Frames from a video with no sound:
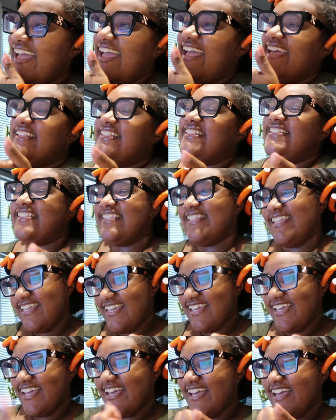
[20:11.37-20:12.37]
And
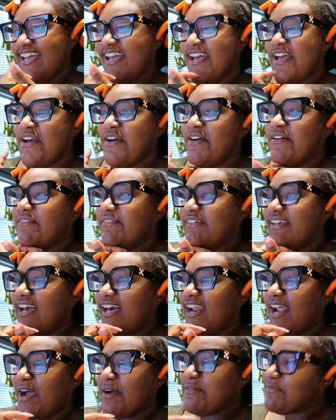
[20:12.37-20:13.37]
then we
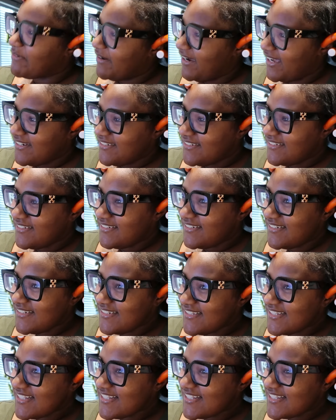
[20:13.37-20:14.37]
got our
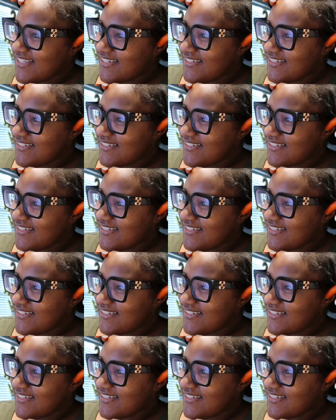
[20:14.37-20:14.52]
products.